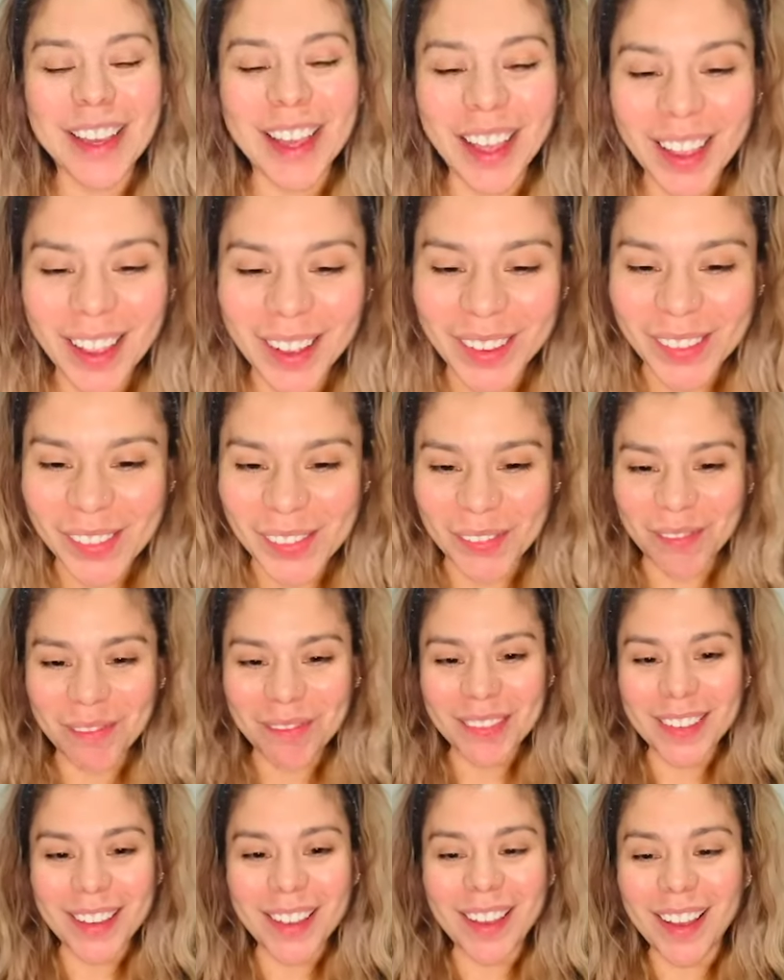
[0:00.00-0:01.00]
um,
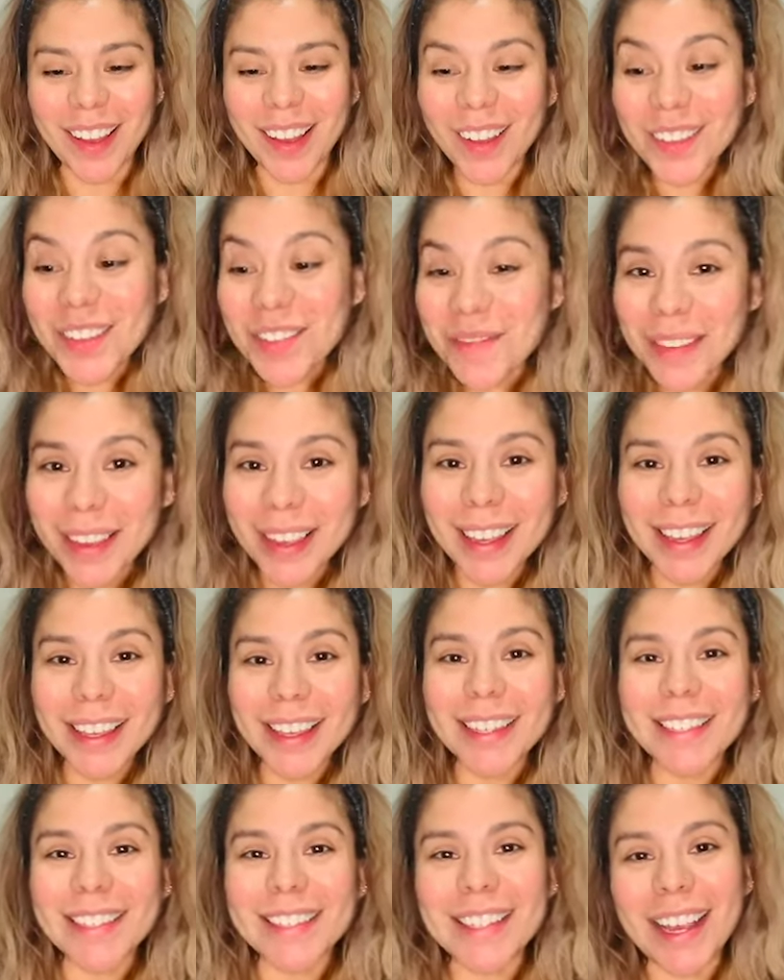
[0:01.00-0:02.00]
only
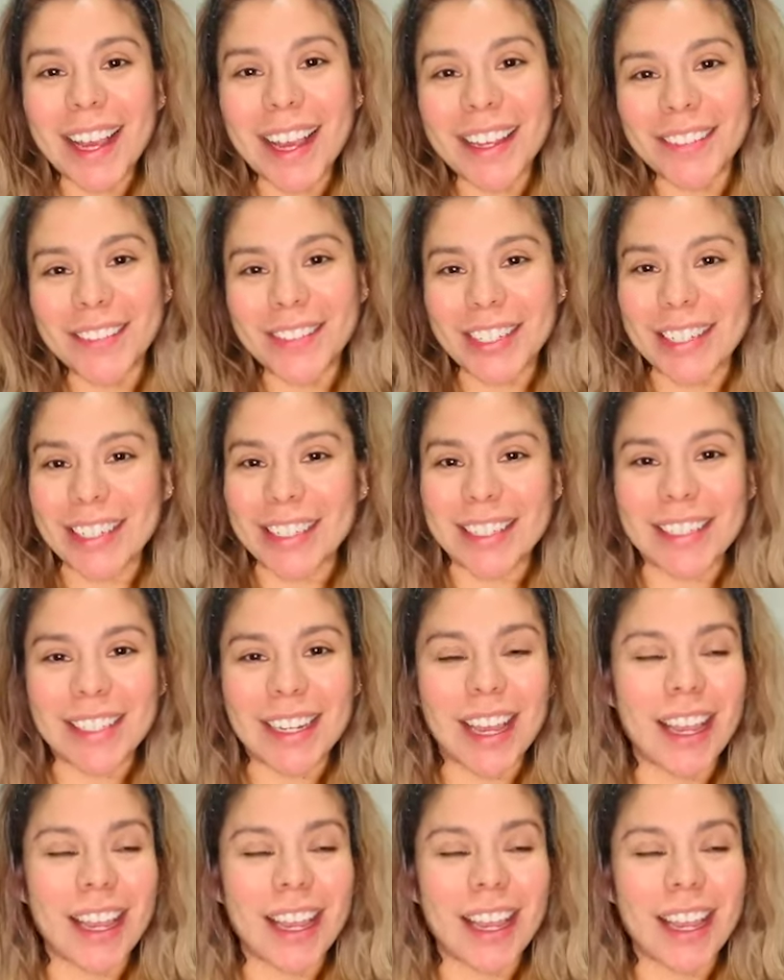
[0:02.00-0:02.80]
because I just,